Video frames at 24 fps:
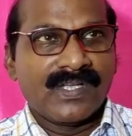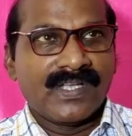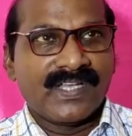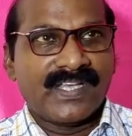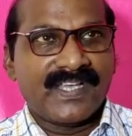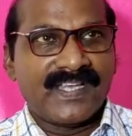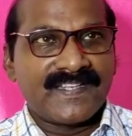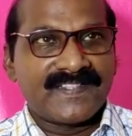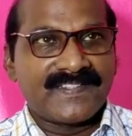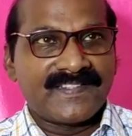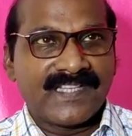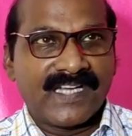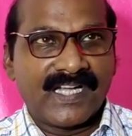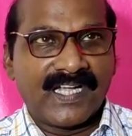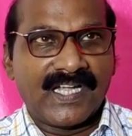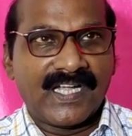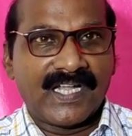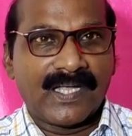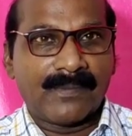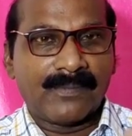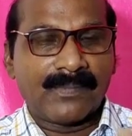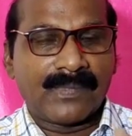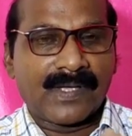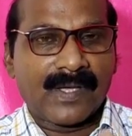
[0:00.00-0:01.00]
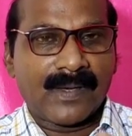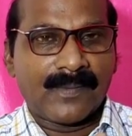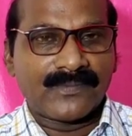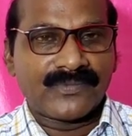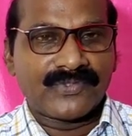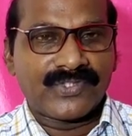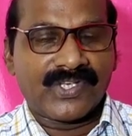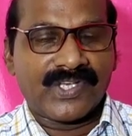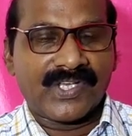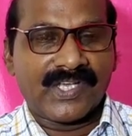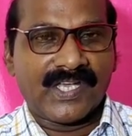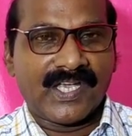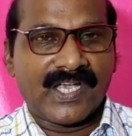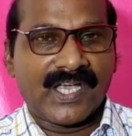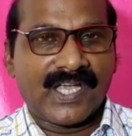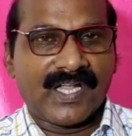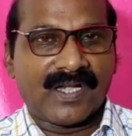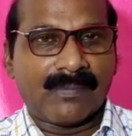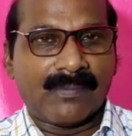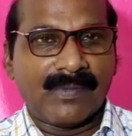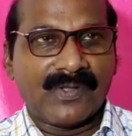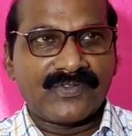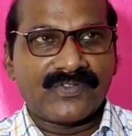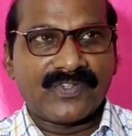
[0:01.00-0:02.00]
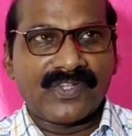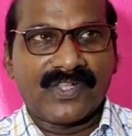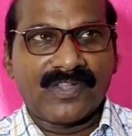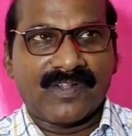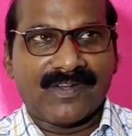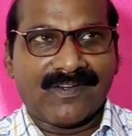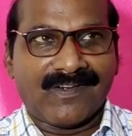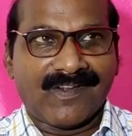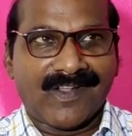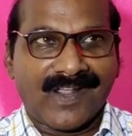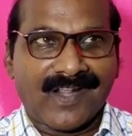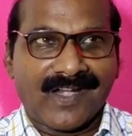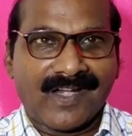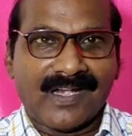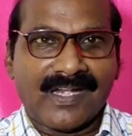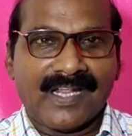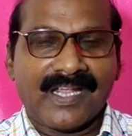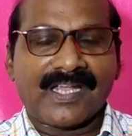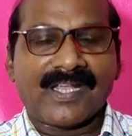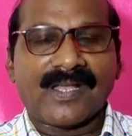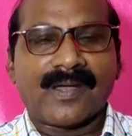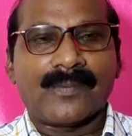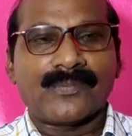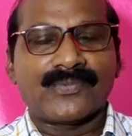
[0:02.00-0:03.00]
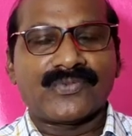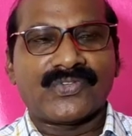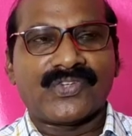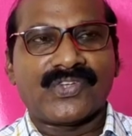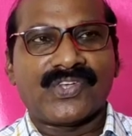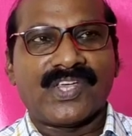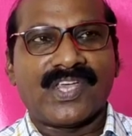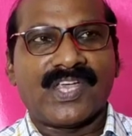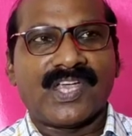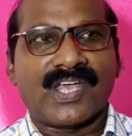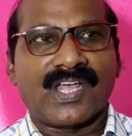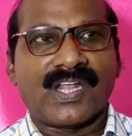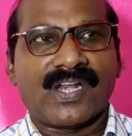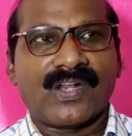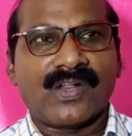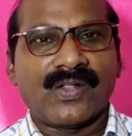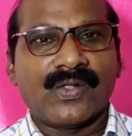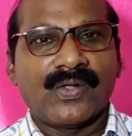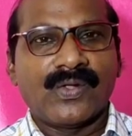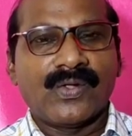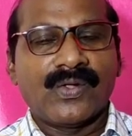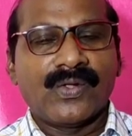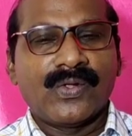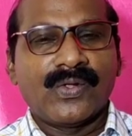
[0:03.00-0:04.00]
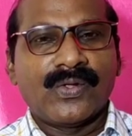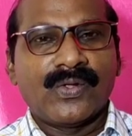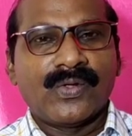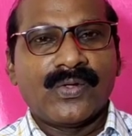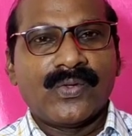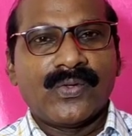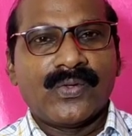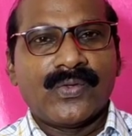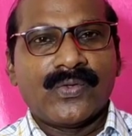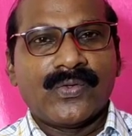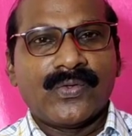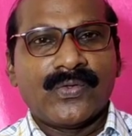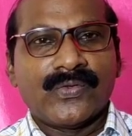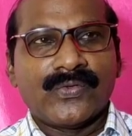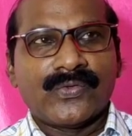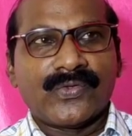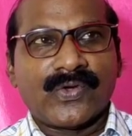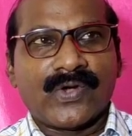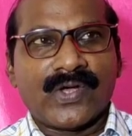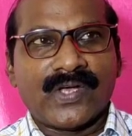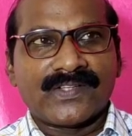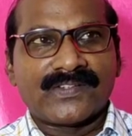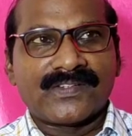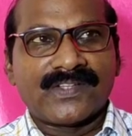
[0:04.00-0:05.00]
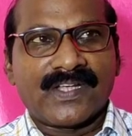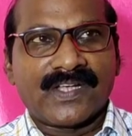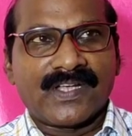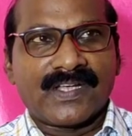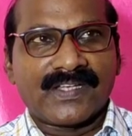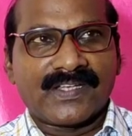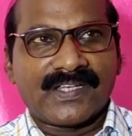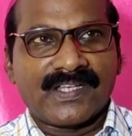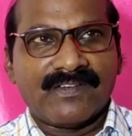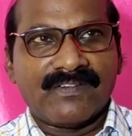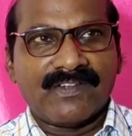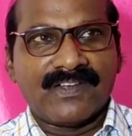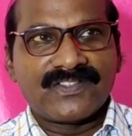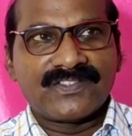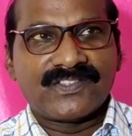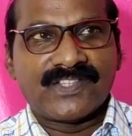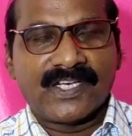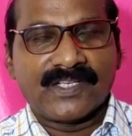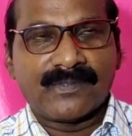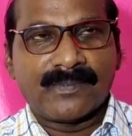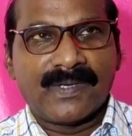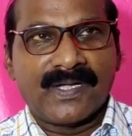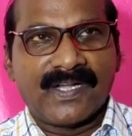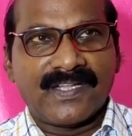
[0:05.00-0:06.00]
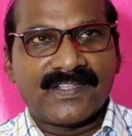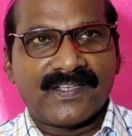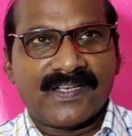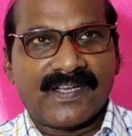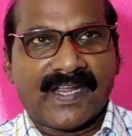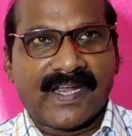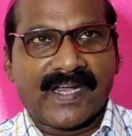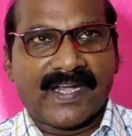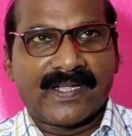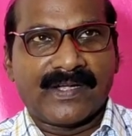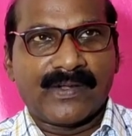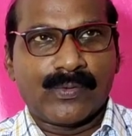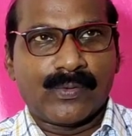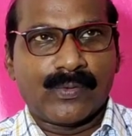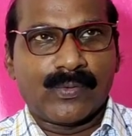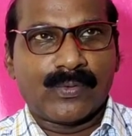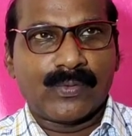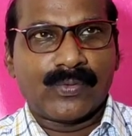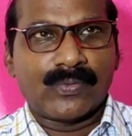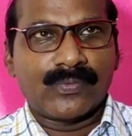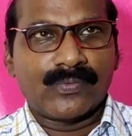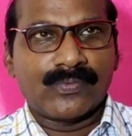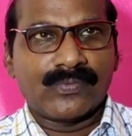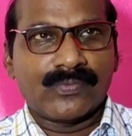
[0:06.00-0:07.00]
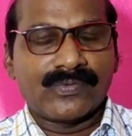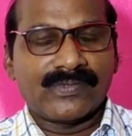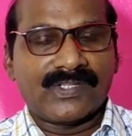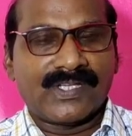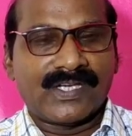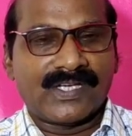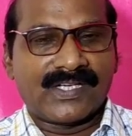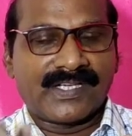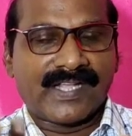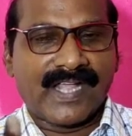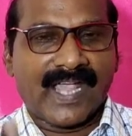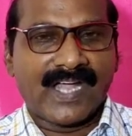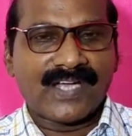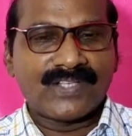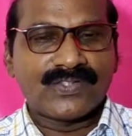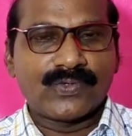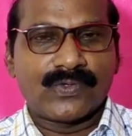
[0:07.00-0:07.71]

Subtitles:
He seldom comes here, means he rarely comes here. So as the given statement is negative, the tag